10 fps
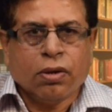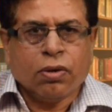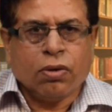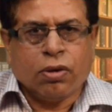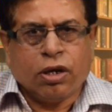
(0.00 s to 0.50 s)

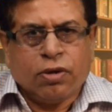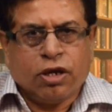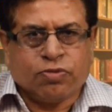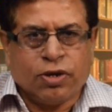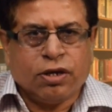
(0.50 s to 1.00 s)
Now I will
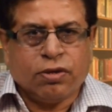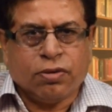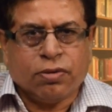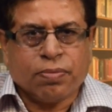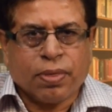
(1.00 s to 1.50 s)
explain
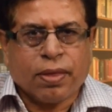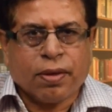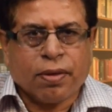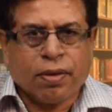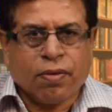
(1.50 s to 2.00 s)
you
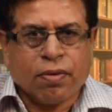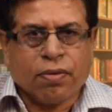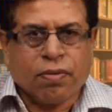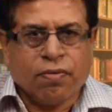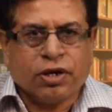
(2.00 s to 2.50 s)

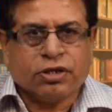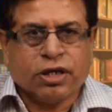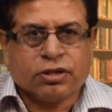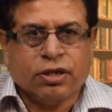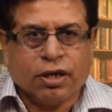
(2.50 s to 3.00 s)
what is
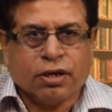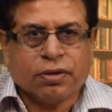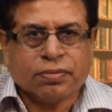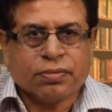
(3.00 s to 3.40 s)
SDI,